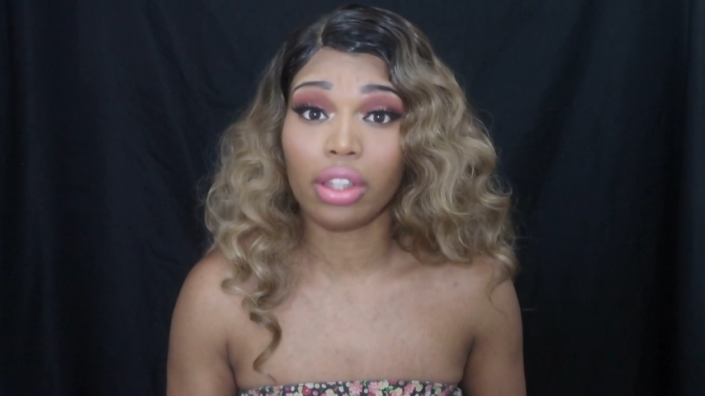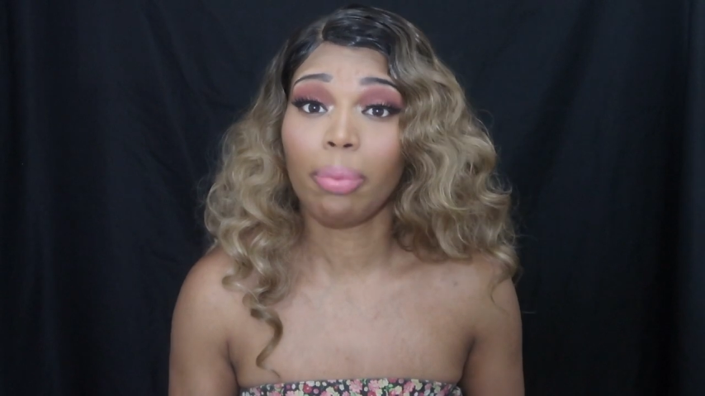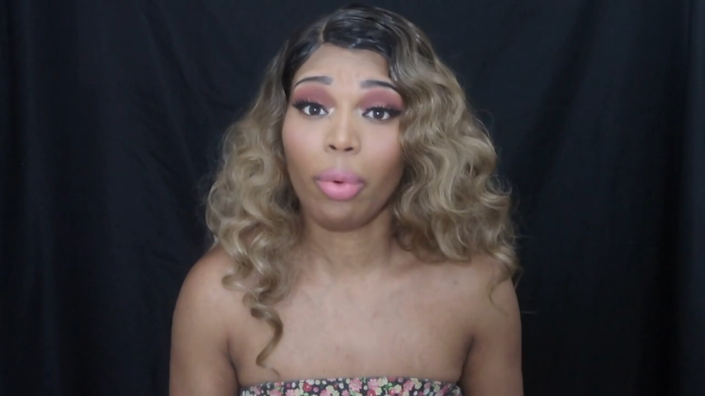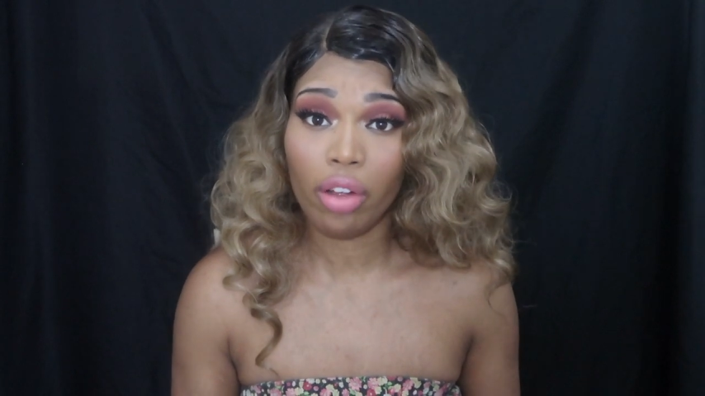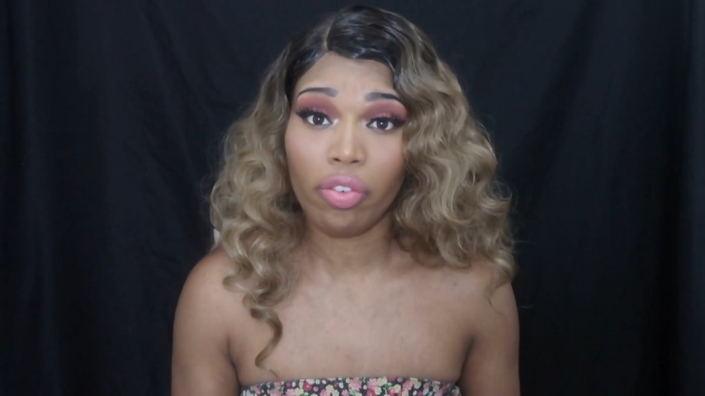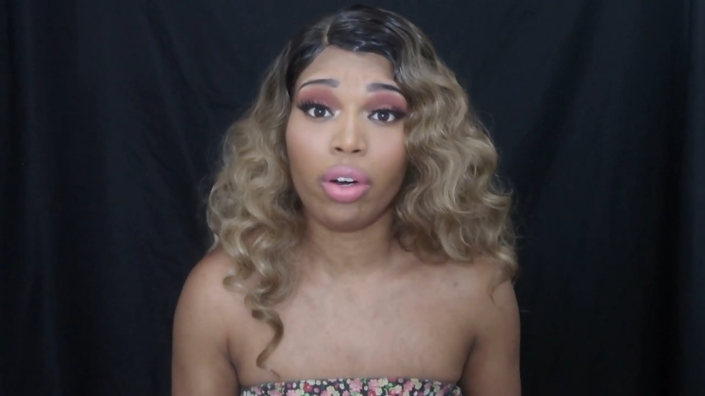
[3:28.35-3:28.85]
The
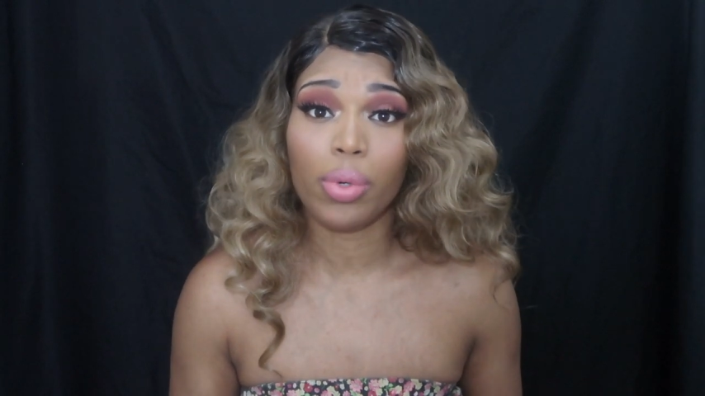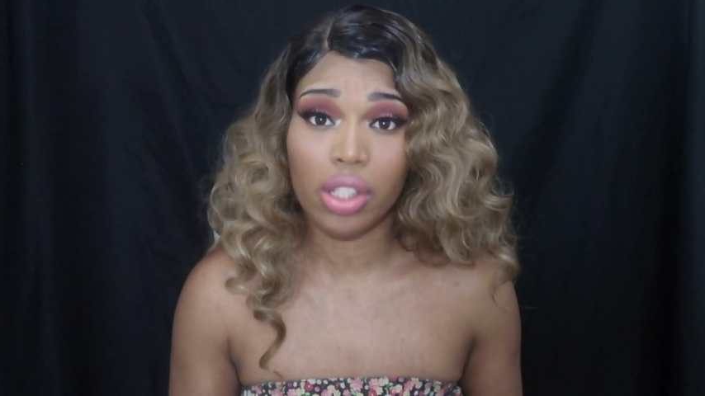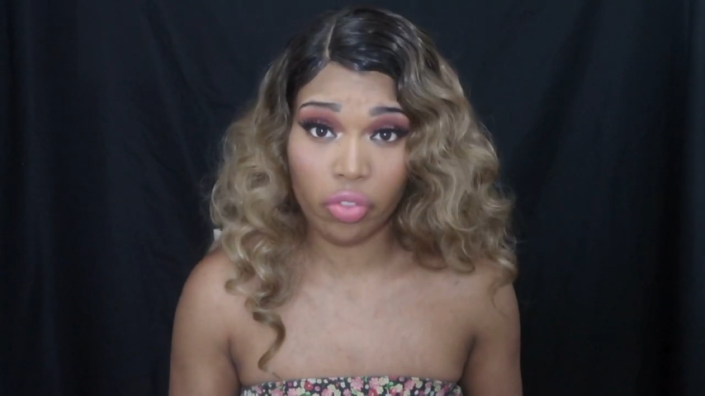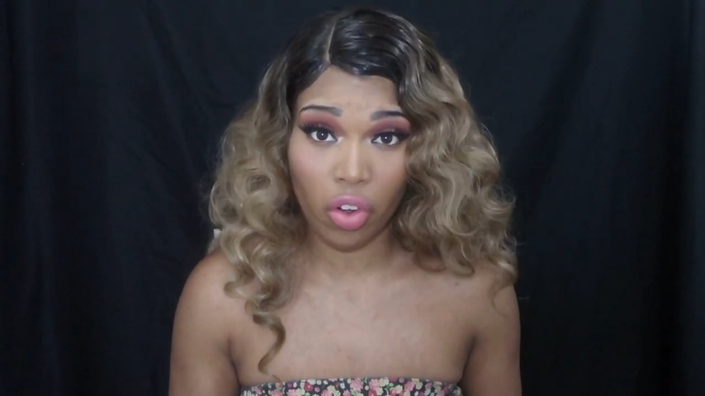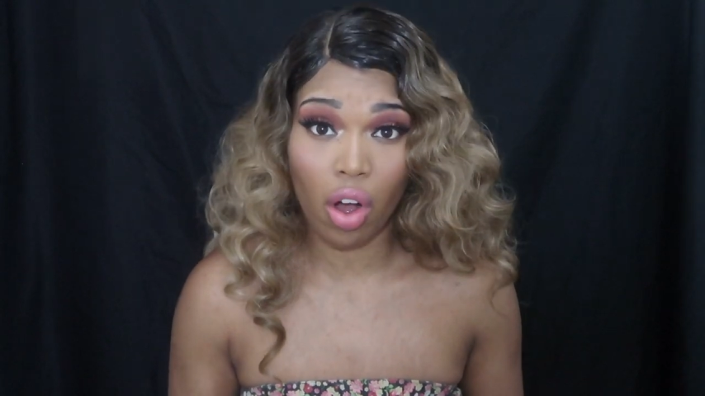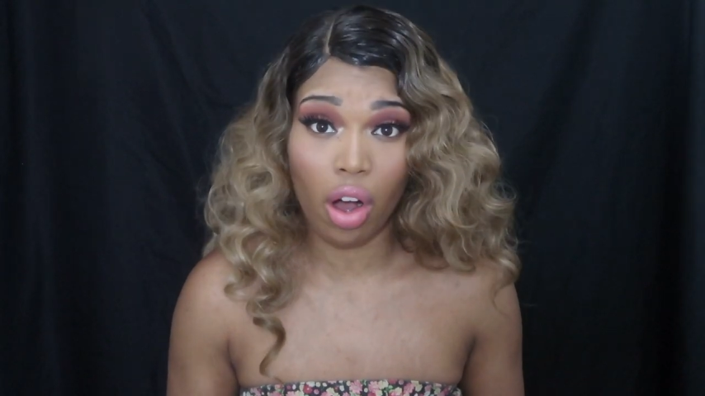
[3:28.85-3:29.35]
boyfriend was
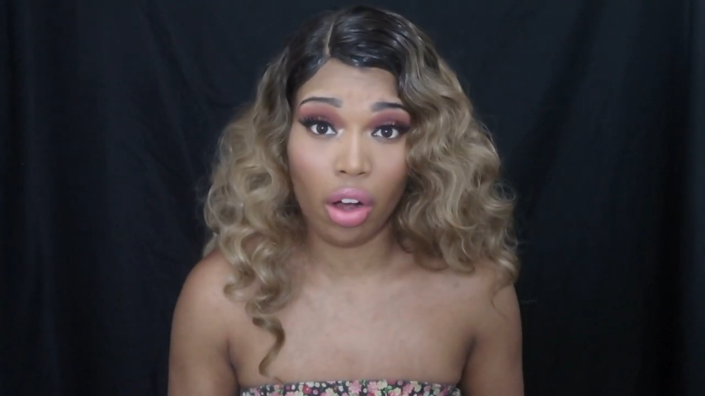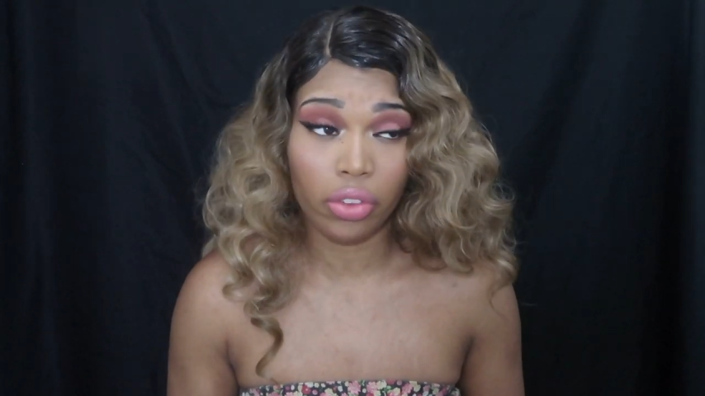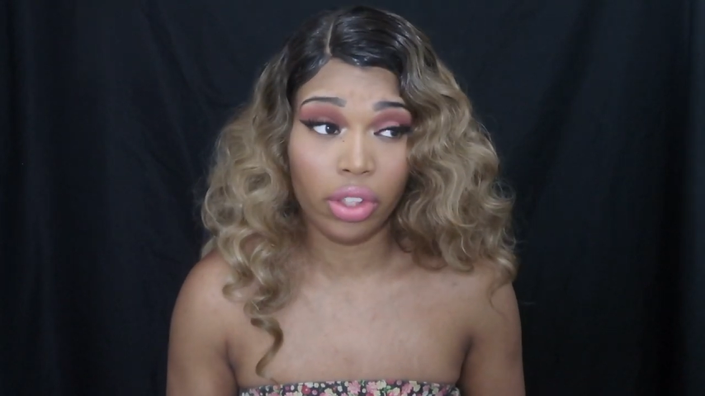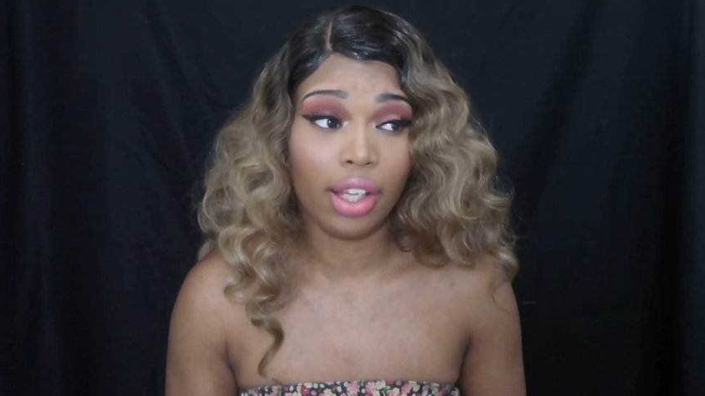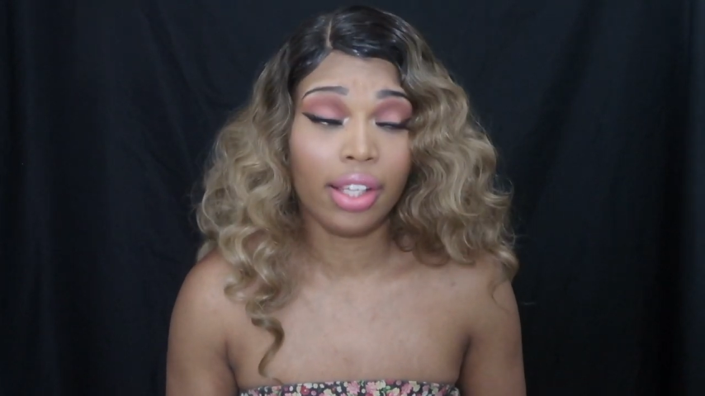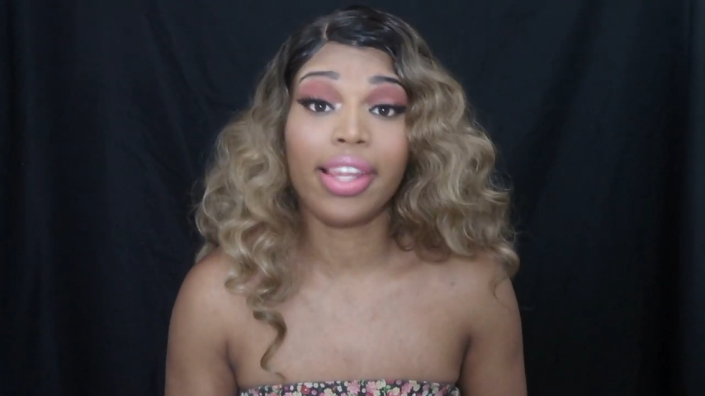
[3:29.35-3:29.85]

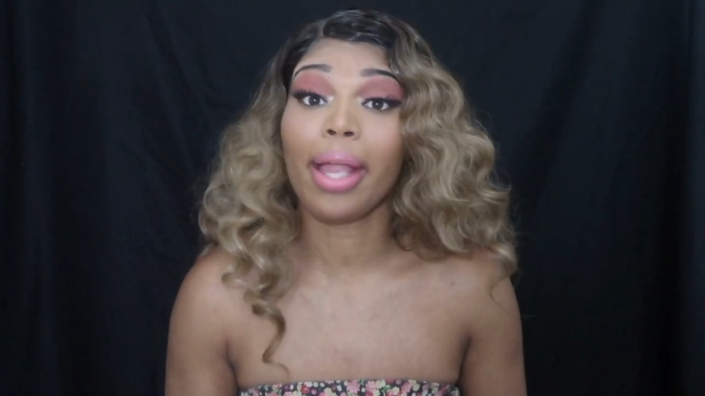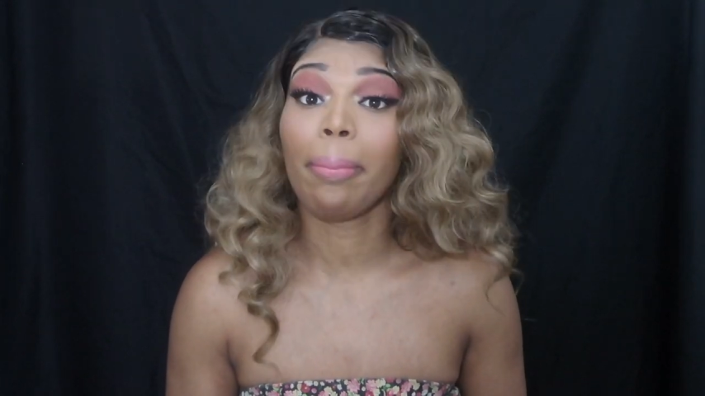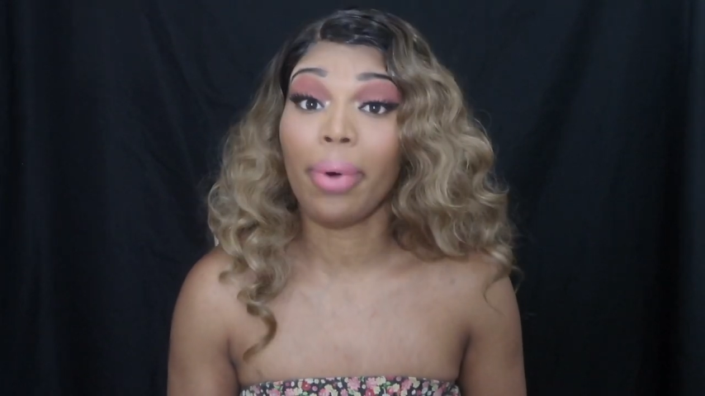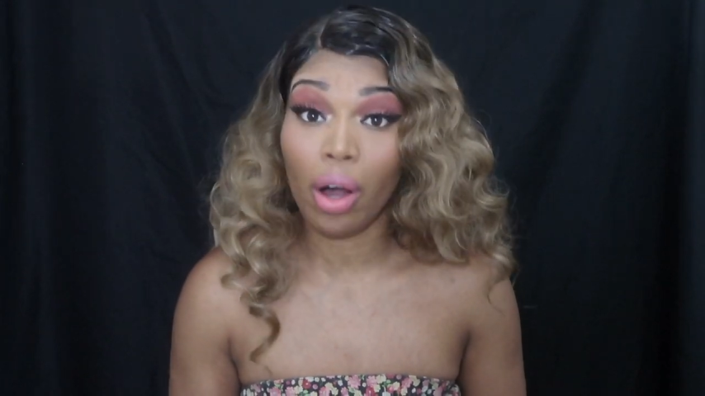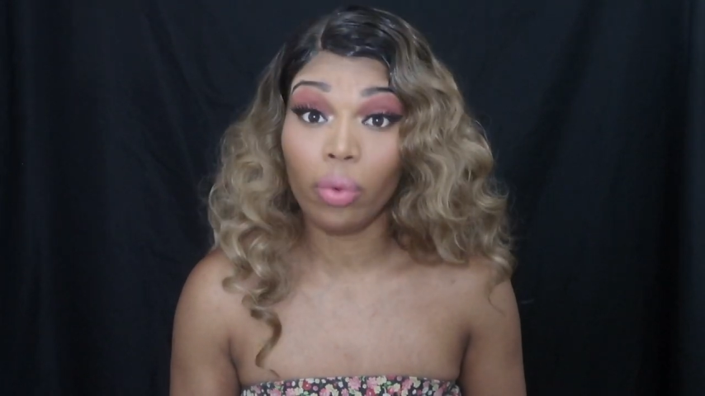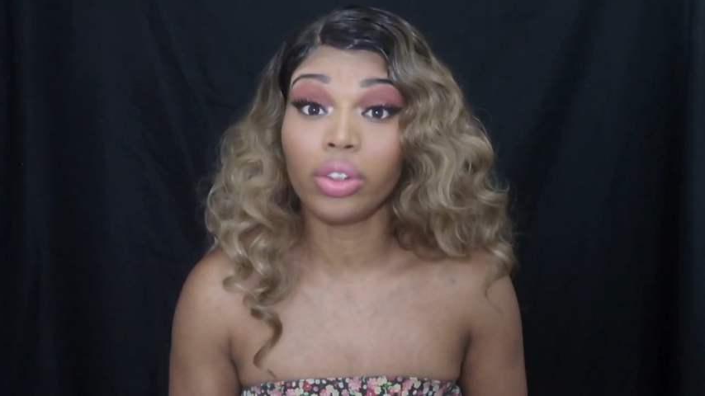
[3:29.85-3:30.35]
involved. They
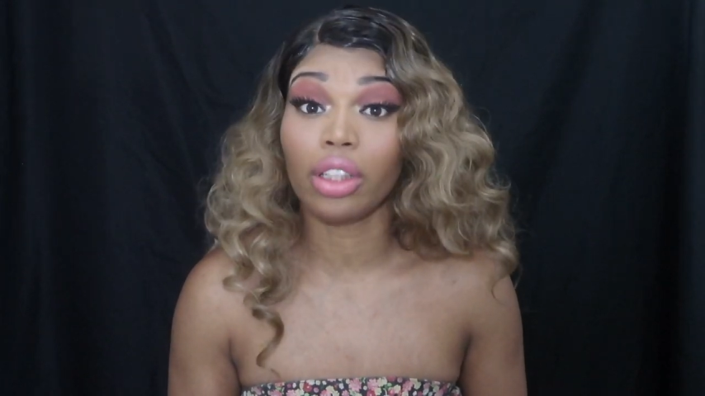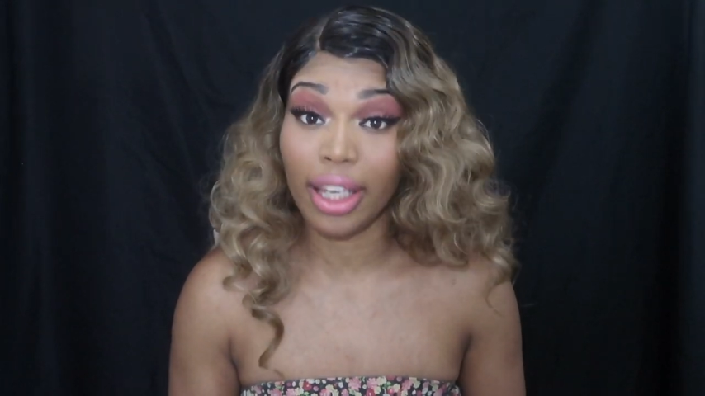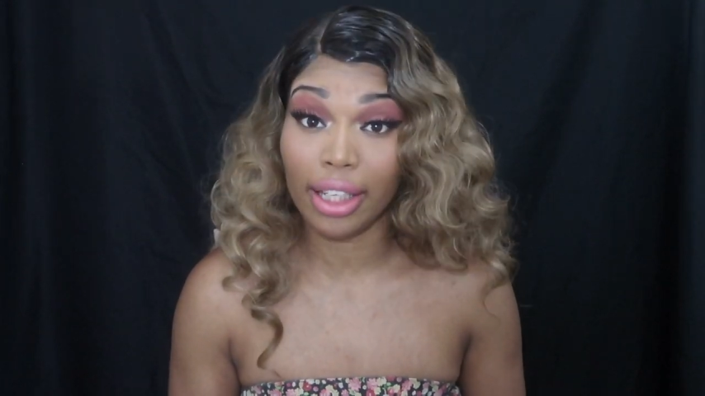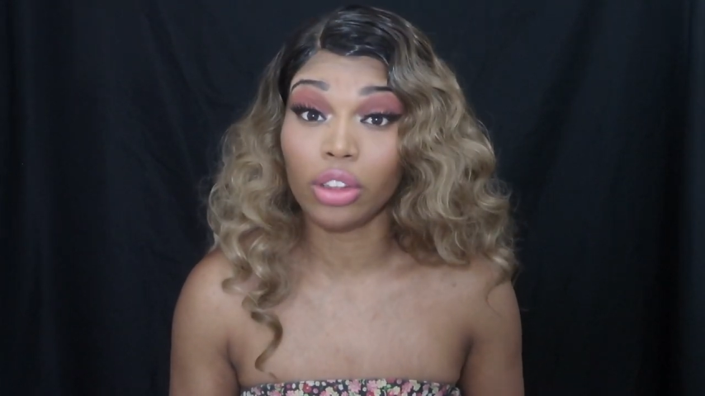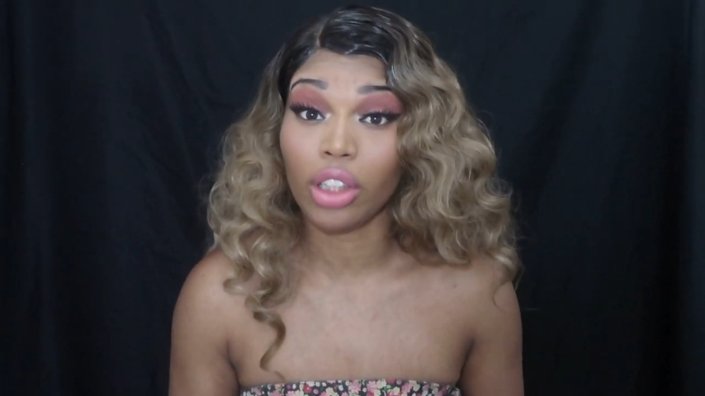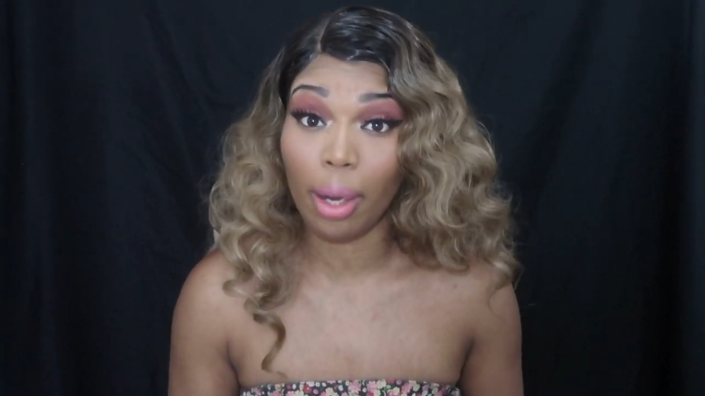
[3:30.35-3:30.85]
both should
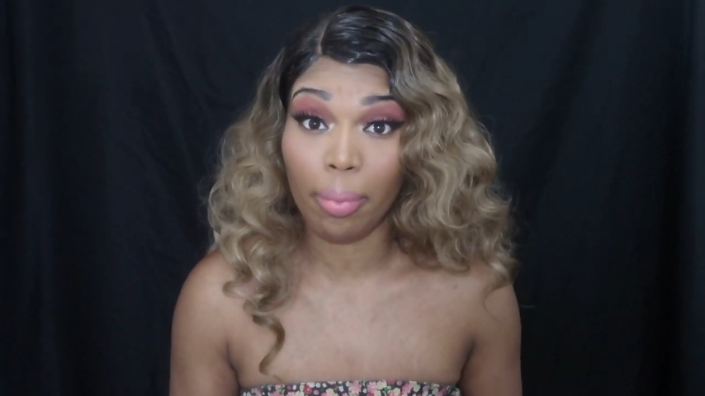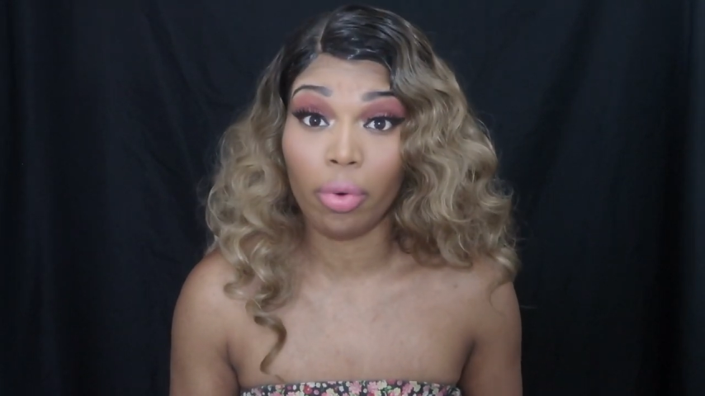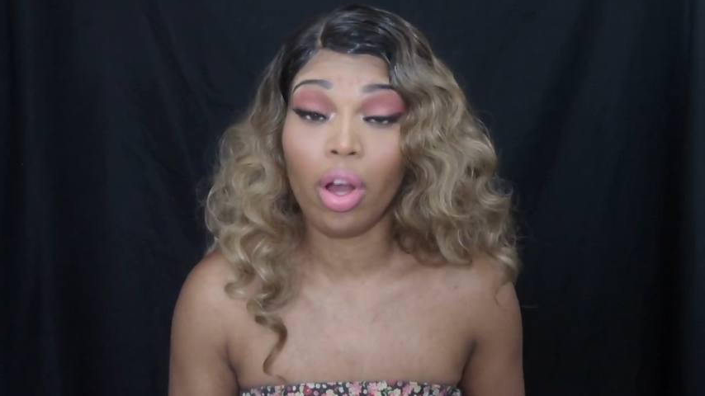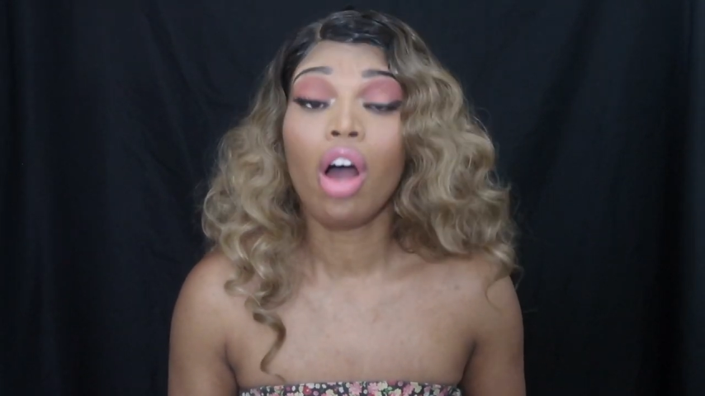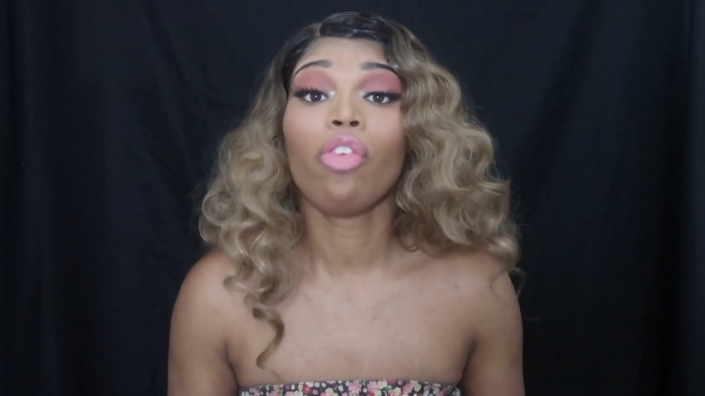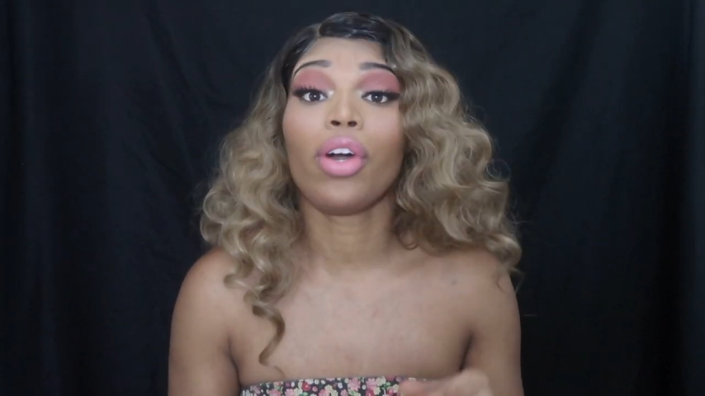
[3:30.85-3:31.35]
get in trouble